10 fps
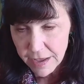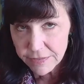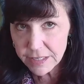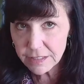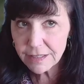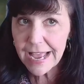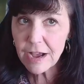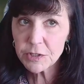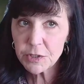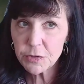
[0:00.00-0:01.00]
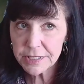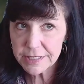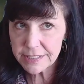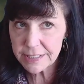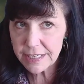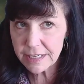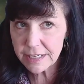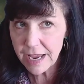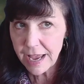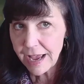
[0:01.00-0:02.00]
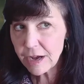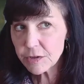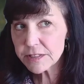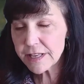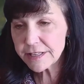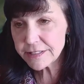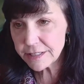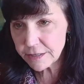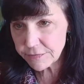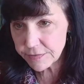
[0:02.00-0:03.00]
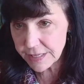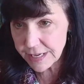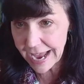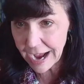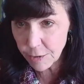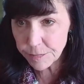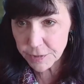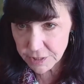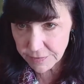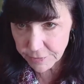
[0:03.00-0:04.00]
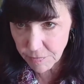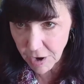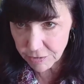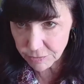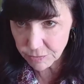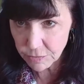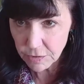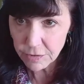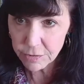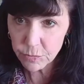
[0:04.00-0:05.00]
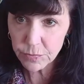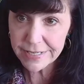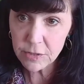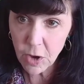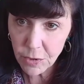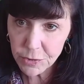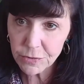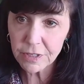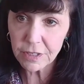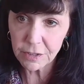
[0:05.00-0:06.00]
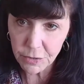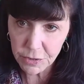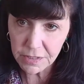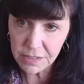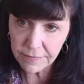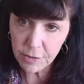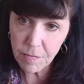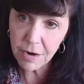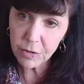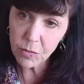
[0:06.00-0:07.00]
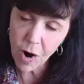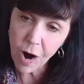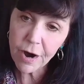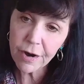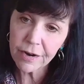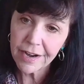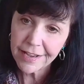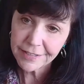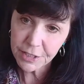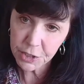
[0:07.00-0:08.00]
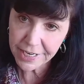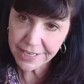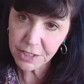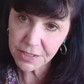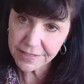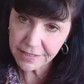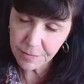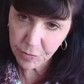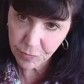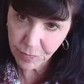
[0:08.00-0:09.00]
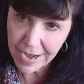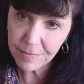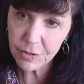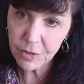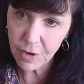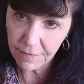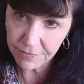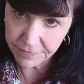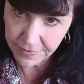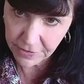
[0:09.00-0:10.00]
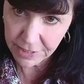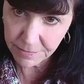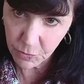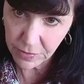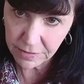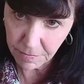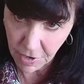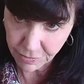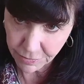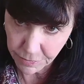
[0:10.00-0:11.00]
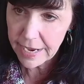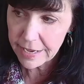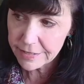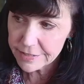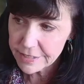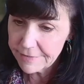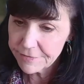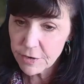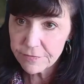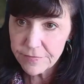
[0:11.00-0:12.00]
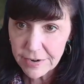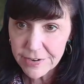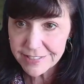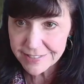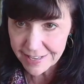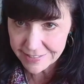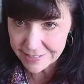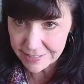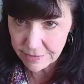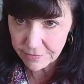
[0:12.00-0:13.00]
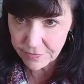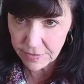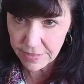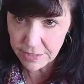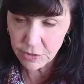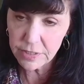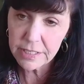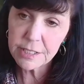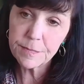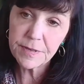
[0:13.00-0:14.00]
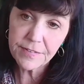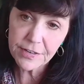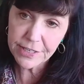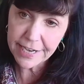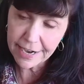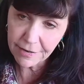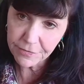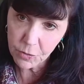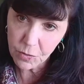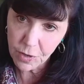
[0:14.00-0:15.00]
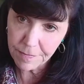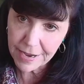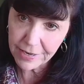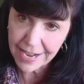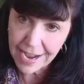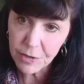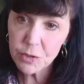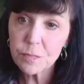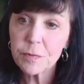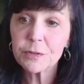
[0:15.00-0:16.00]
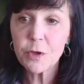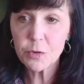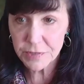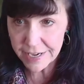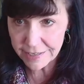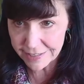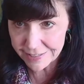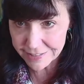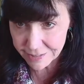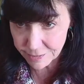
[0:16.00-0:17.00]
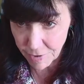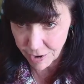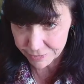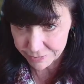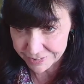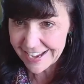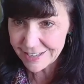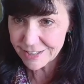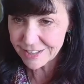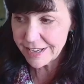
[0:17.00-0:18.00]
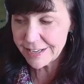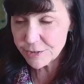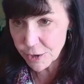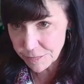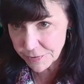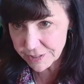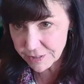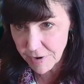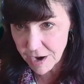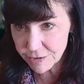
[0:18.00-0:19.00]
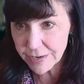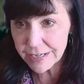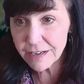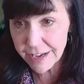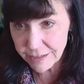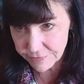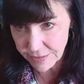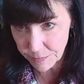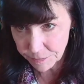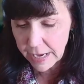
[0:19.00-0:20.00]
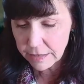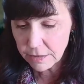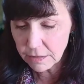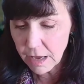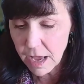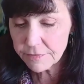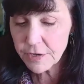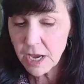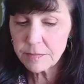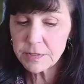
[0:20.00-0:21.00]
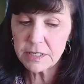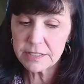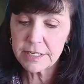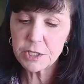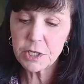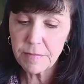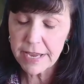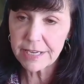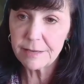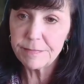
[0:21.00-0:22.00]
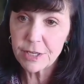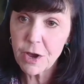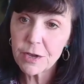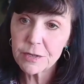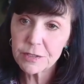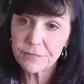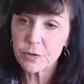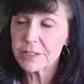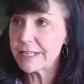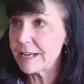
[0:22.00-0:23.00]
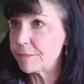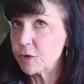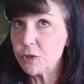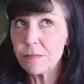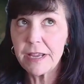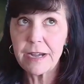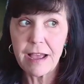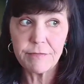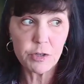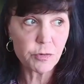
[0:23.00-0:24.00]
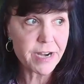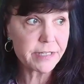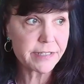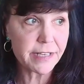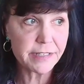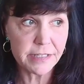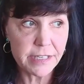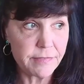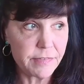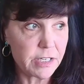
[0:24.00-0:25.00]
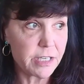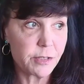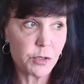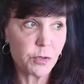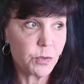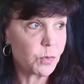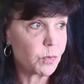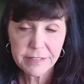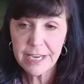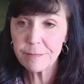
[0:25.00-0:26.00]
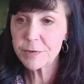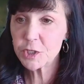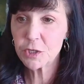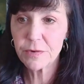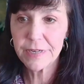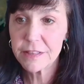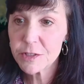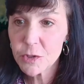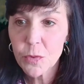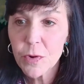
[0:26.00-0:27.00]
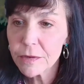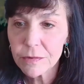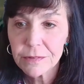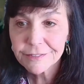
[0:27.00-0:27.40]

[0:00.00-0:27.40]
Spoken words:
that allows you to see how sensitive the outputs of your model, or the results or the conclusions of your model, are to changes in the parameter of the variable in the model. And if they're very sensitive, then you need to be very careful about how you put those data into the model and interpreting the model in light of them. And a lot of times in decision making, because, for example, you might have a great sensitivity to temperature in the soil,